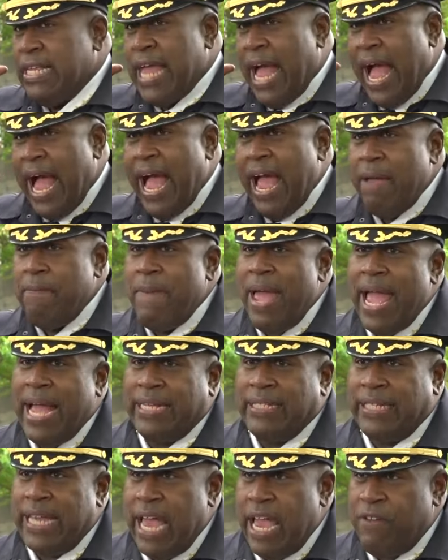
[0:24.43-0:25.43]
the
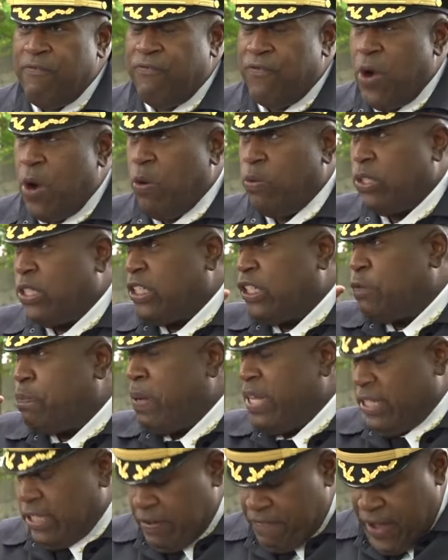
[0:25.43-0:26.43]
IMAX headphones,
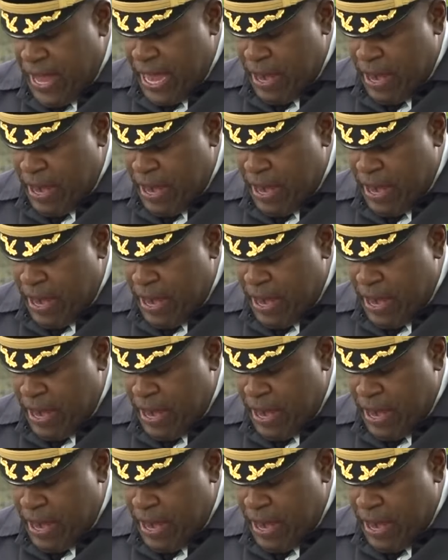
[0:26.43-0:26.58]
expensive